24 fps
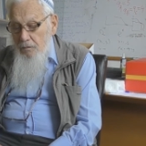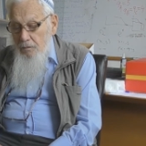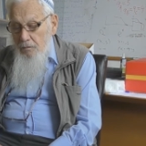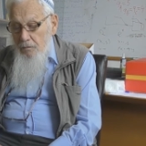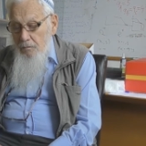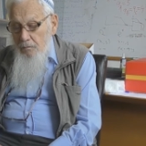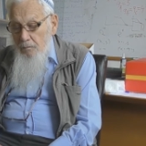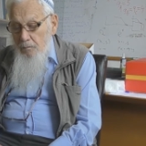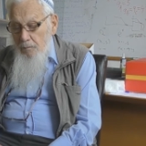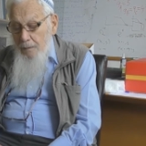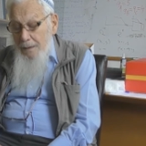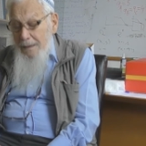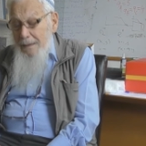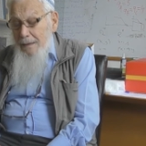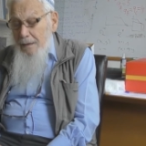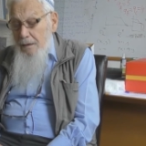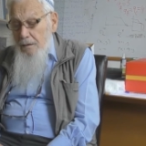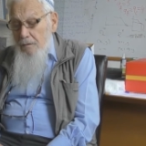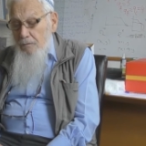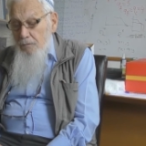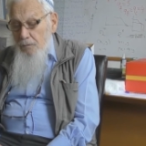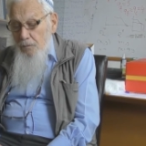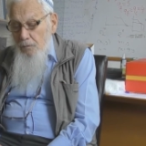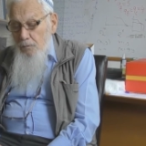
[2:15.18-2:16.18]
the
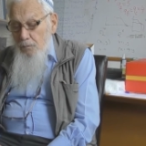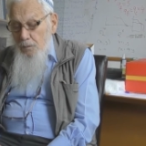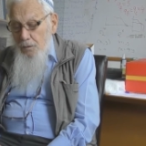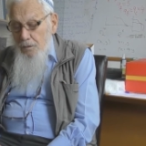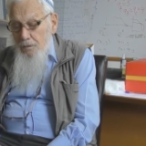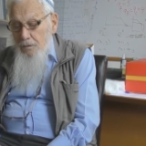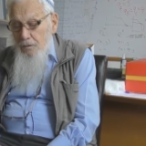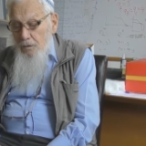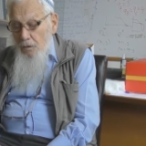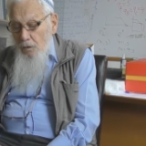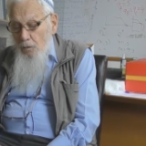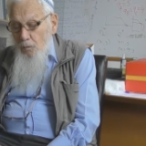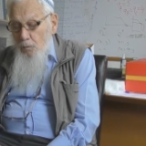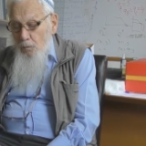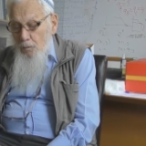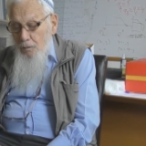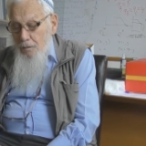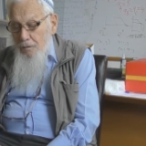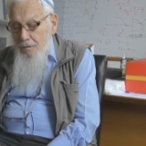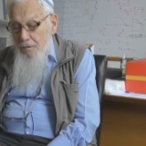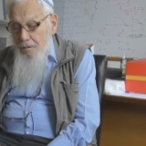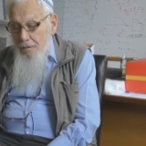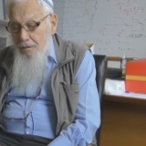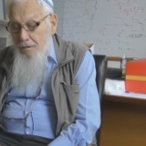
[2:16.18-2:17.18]
meaning of the word goal.
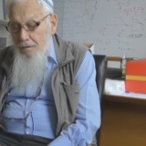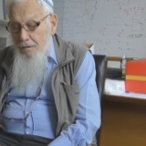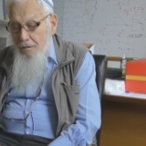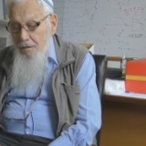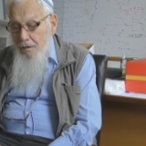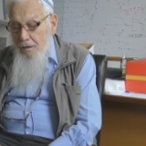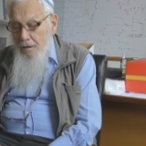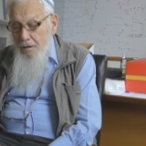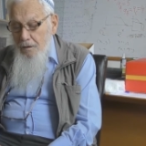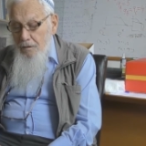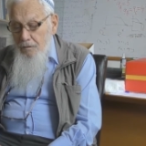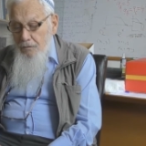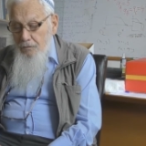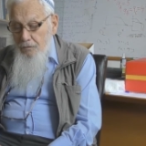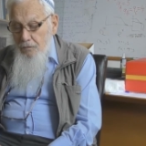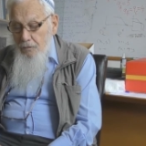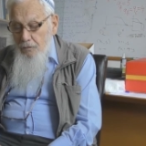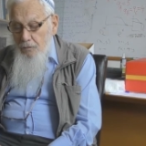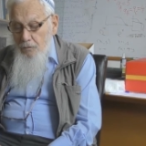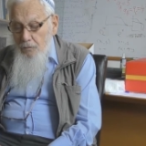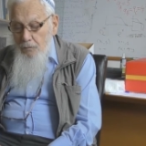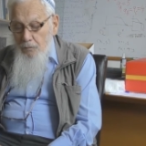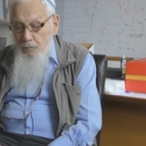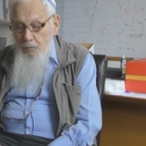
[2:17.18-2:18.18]
Yeah. Okay.
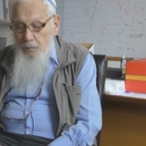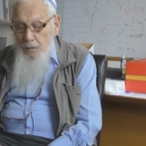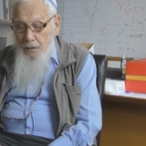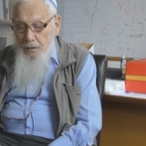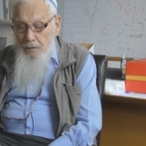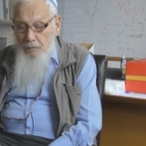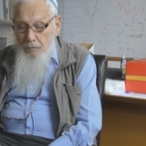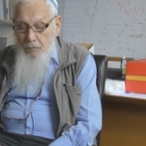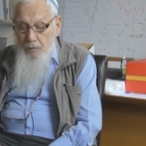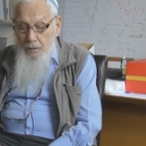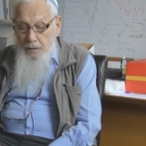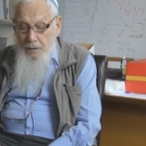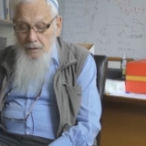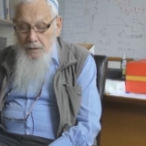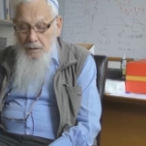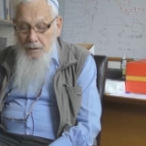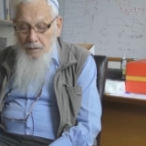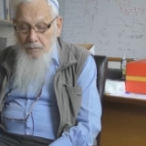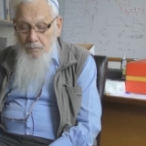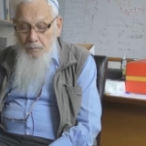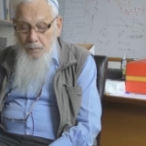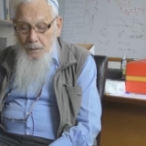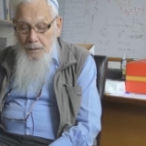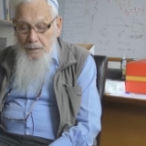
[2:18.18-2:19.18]
So we we
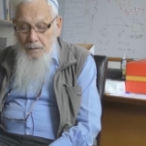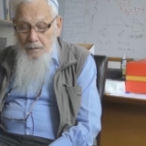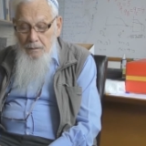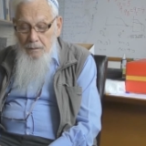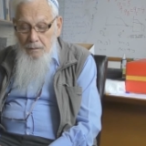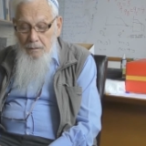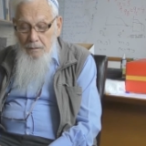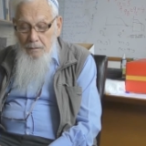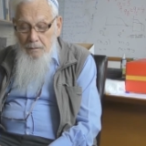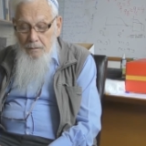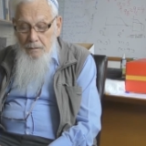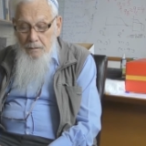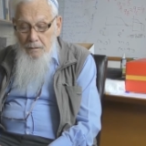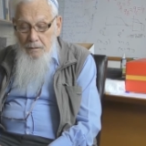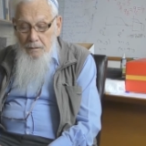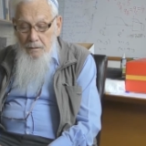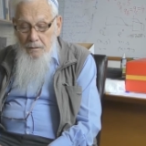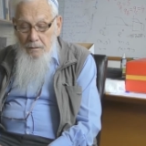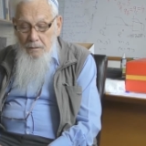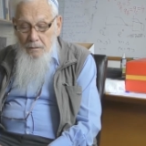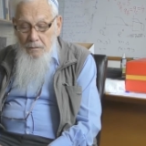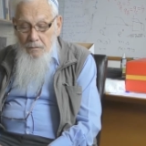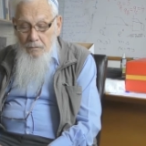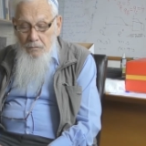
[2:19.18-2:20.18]
had better
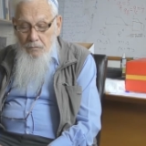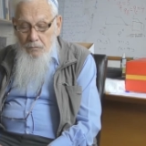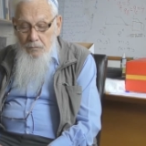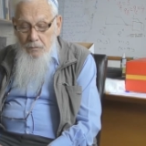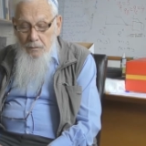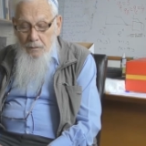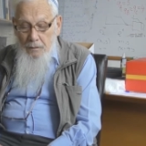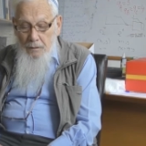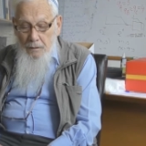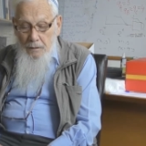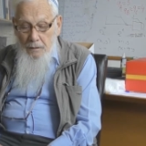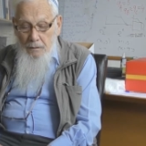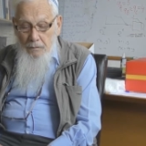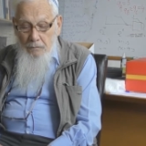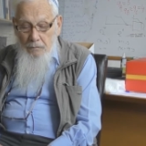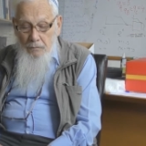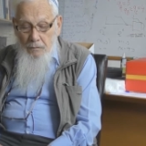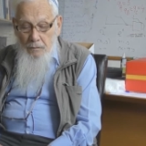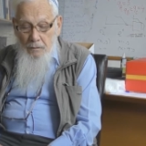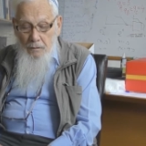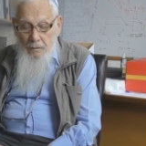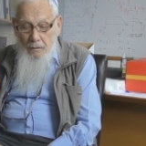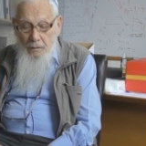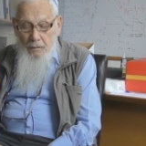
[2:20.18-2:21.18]
take into
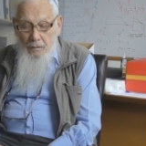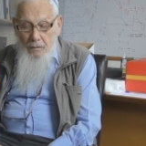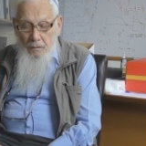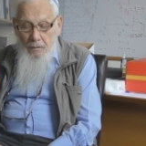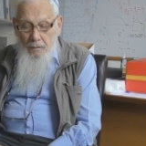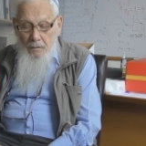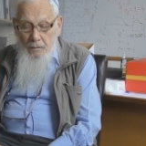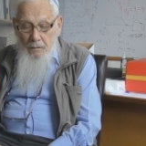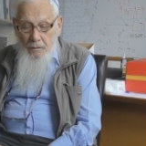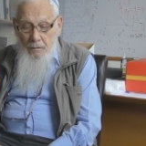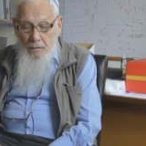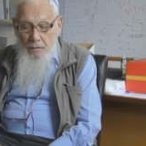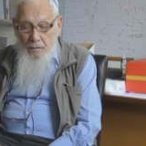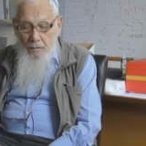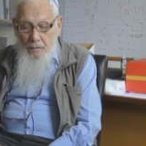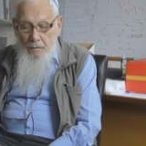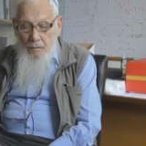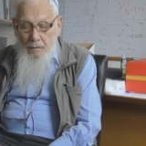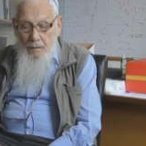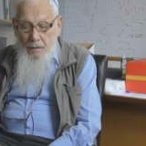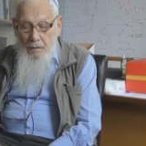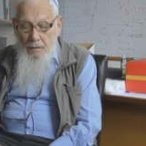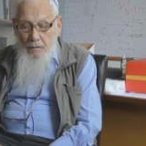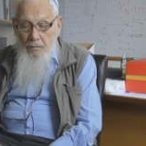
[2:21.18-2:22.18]
account
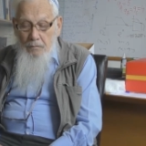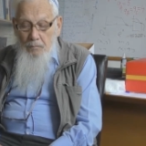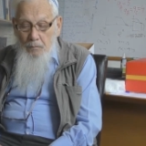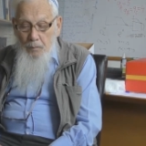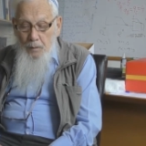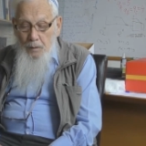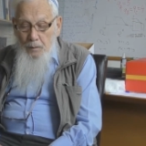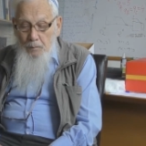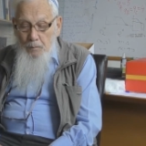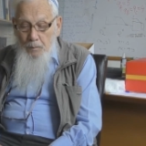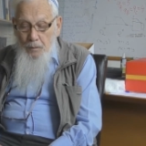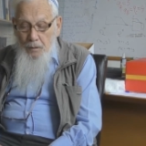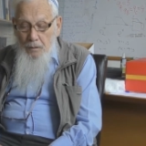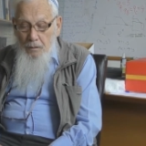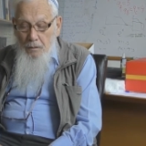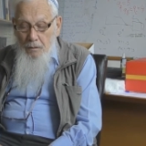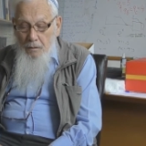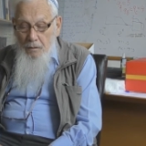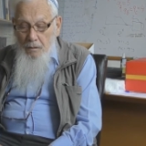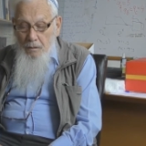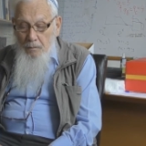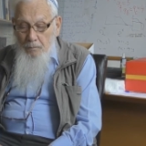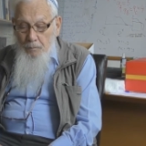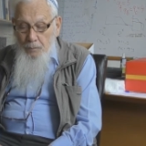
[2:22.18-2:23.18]
uh, that people
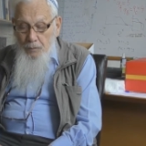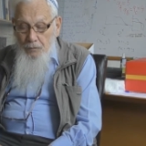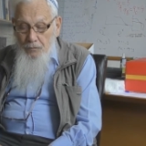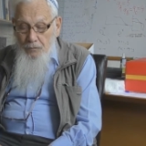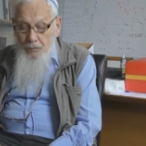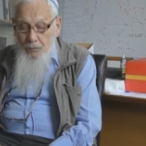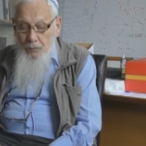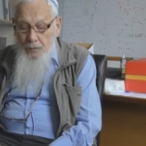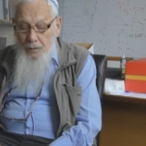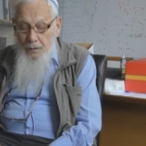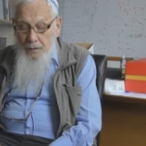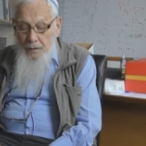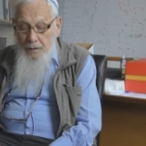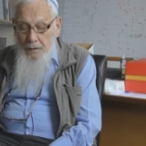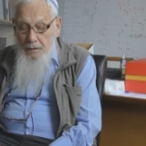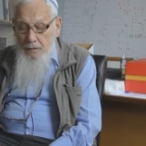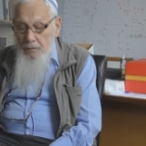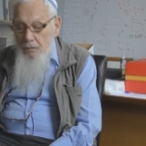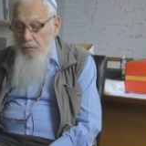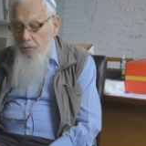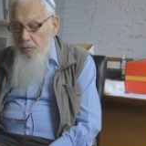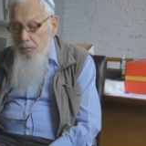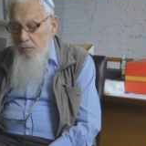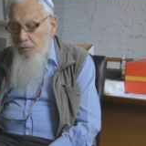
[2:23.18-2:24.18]
are pursuing
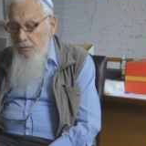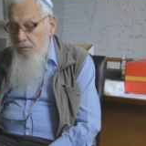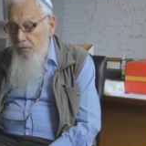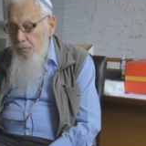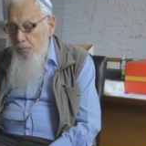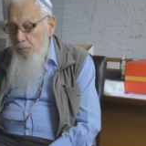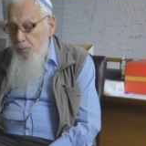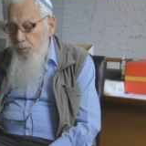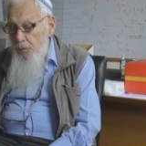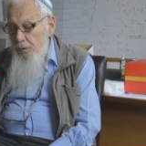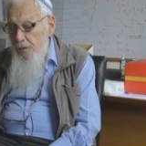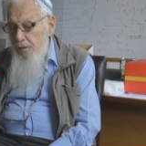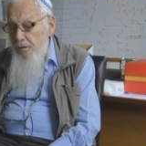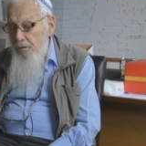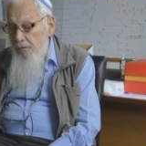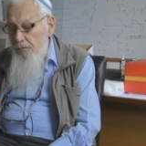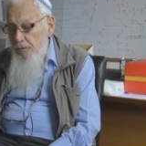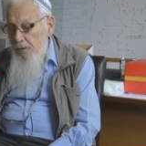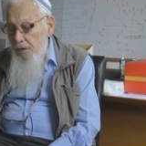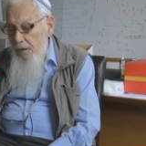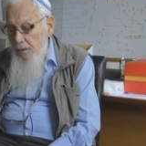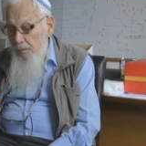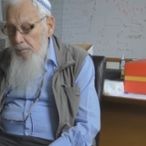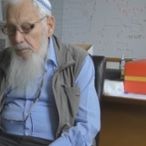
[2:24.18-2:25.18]
their goals. The point
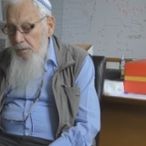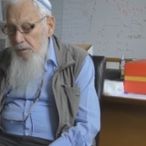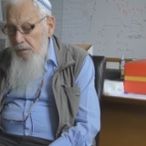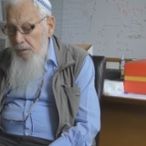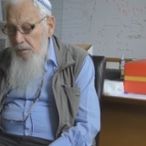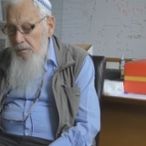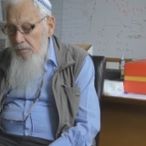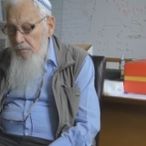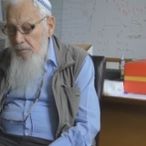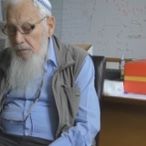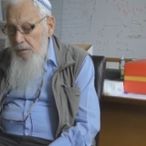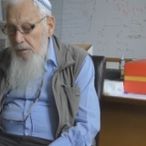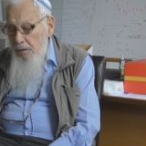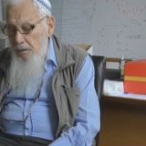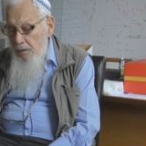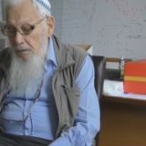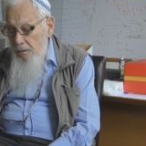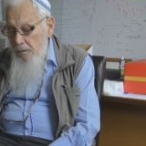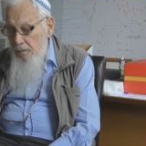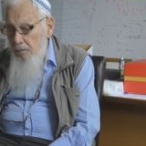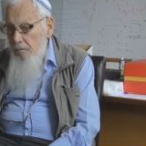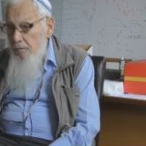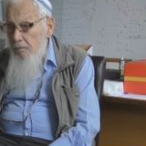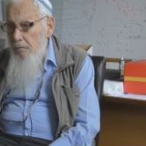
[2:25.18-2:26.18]
of game theory
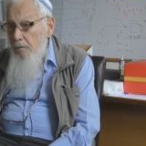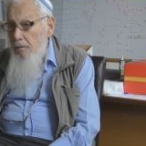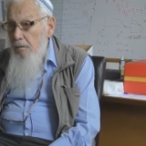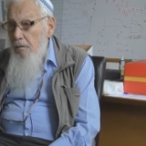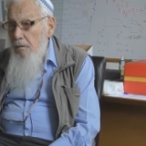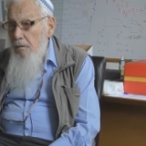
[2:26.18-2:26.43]
is